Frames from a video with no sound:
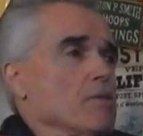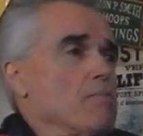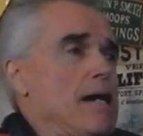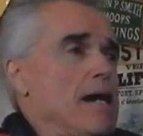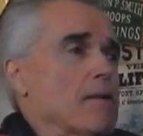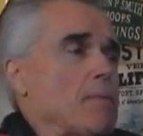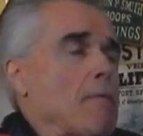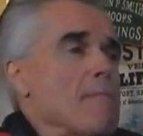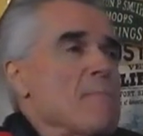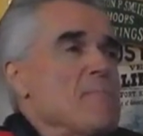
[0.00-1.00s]
and
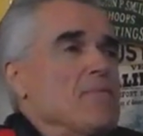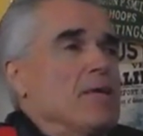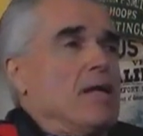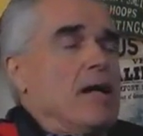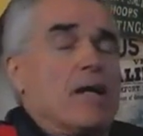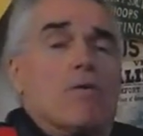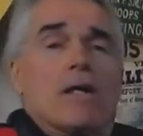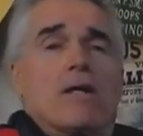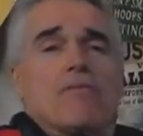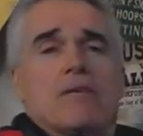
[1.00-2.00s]
back, and I
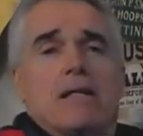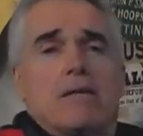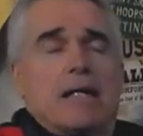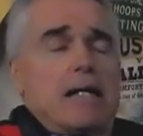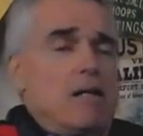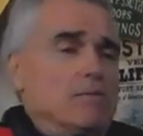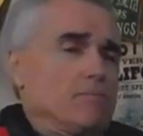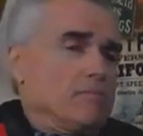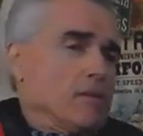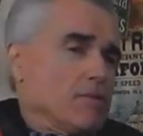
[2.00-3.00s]
quickly found
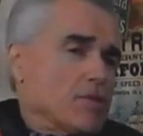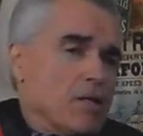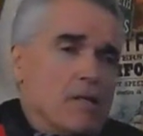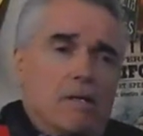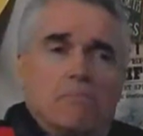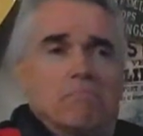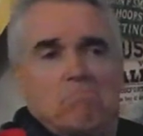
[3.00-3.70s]
out, it was on a